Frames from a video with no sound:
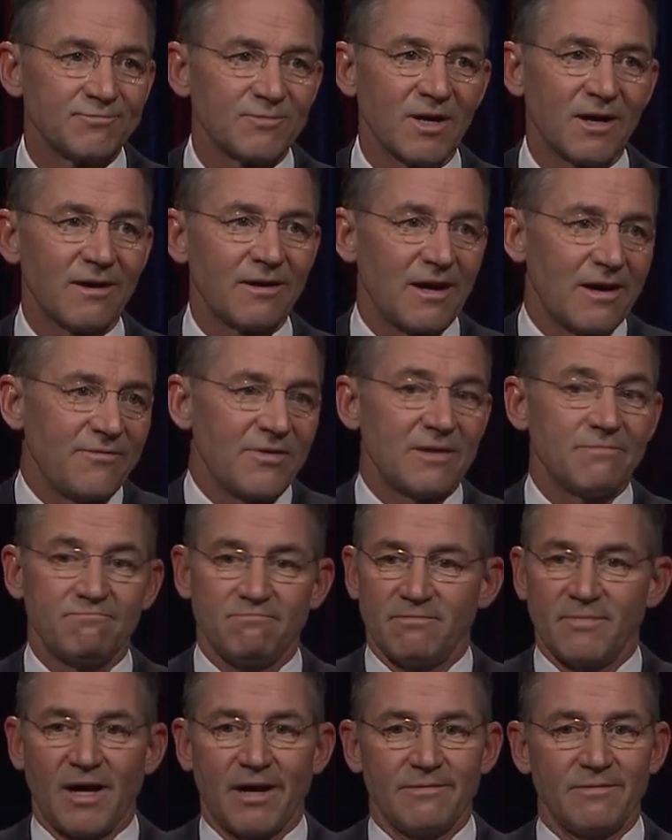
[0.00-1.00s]
Uh, I've had
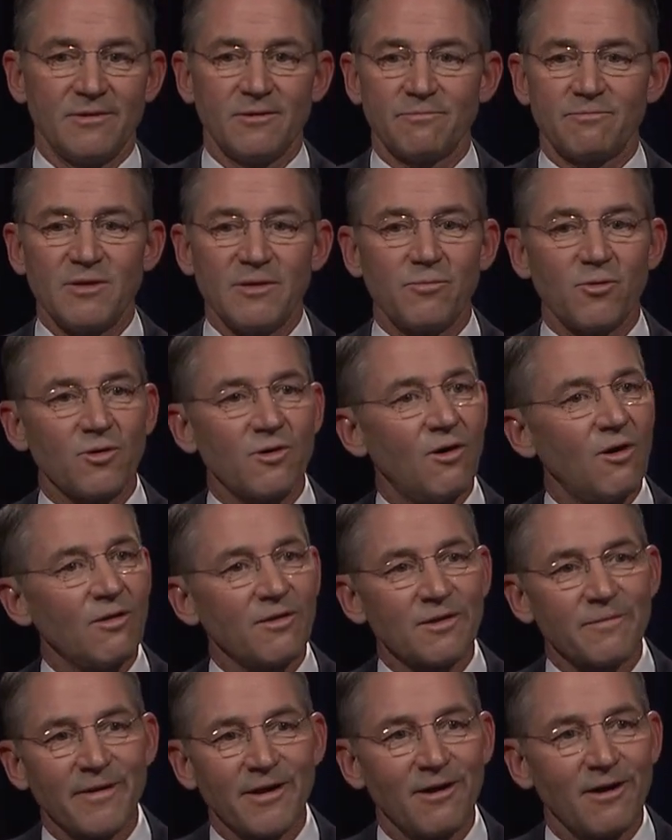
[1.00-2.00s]
uh, you know, people
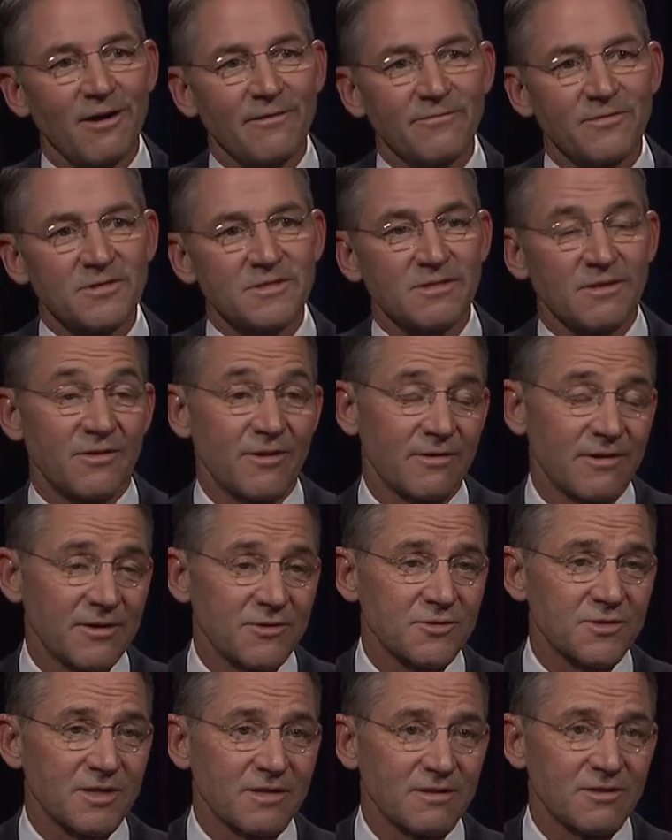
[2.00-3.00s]
call into my office that they're
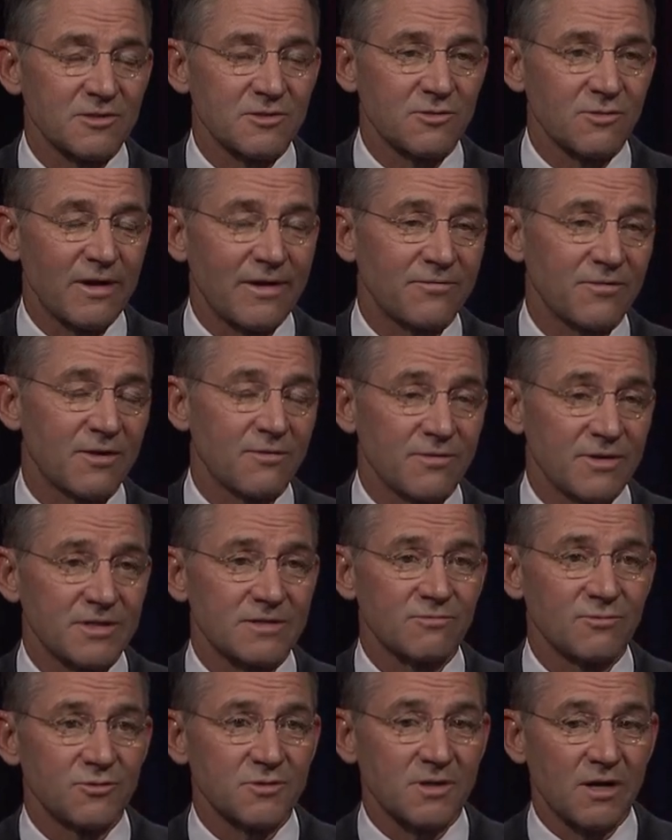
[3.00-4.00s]
interested in this too after they read
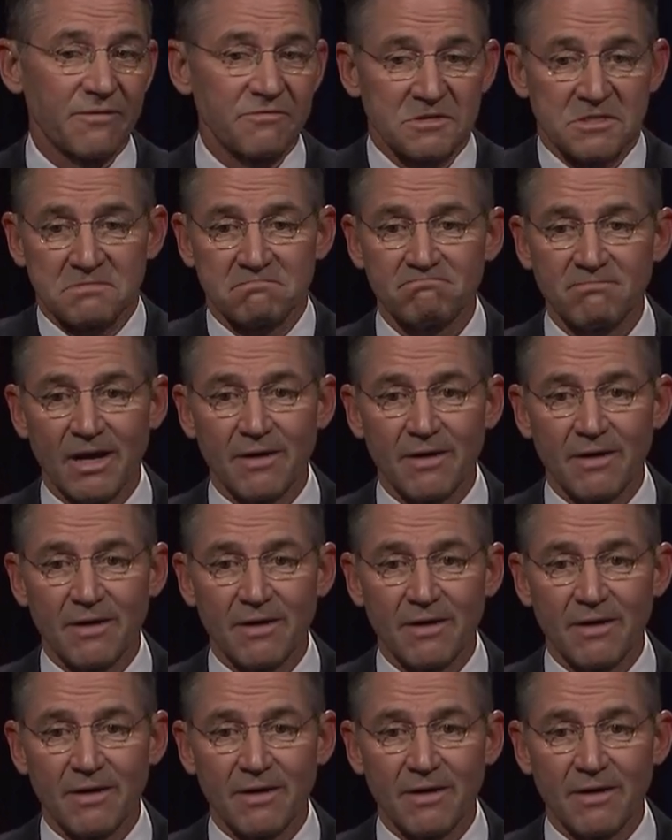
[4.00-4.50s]
some news coverage.